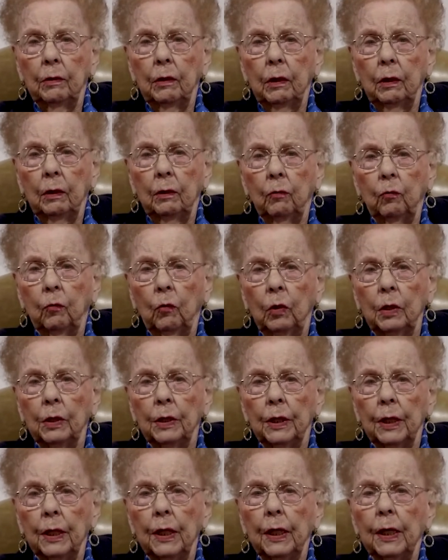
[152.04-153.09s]
one
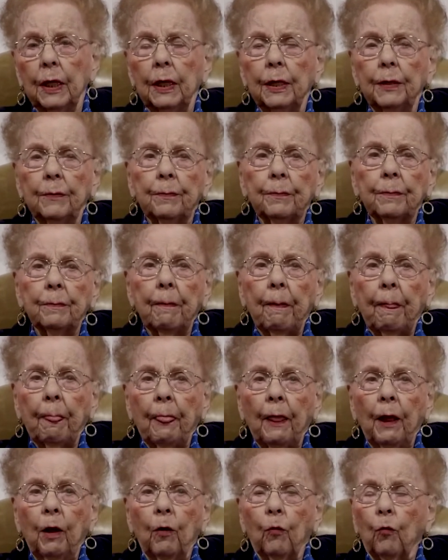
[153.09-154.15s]
day, and
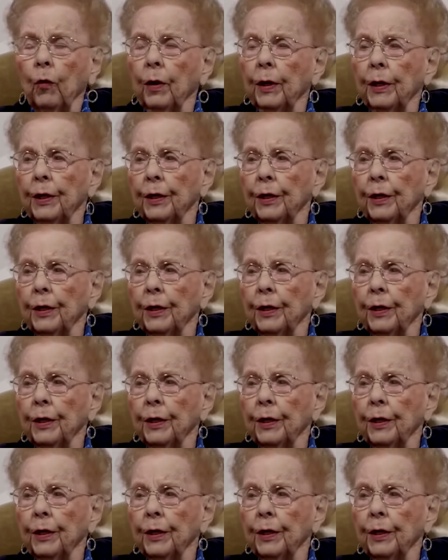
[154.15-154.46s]
read